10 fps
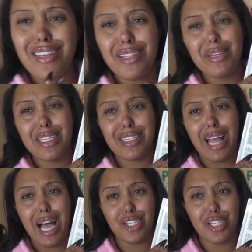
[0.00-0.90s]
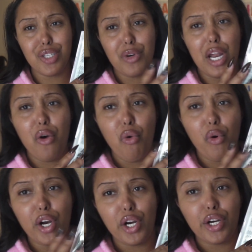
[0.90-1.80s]
sent me these lashes when i
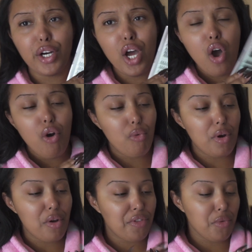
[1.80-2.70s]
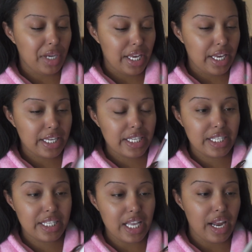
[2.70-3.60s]
ordered one of the
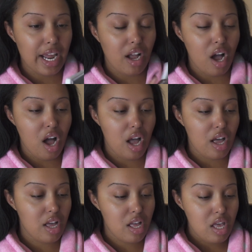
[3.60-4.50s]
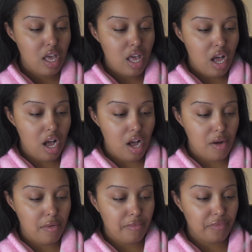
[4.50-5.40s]
wigs that i got
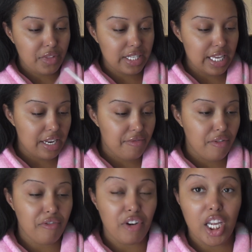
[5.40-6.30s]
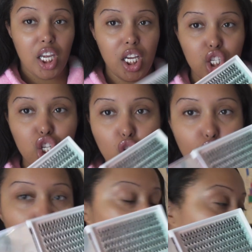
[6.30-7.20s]
um they sent it for free
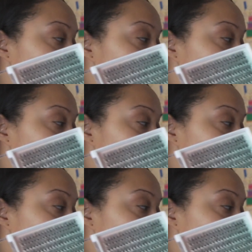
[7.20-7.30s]
so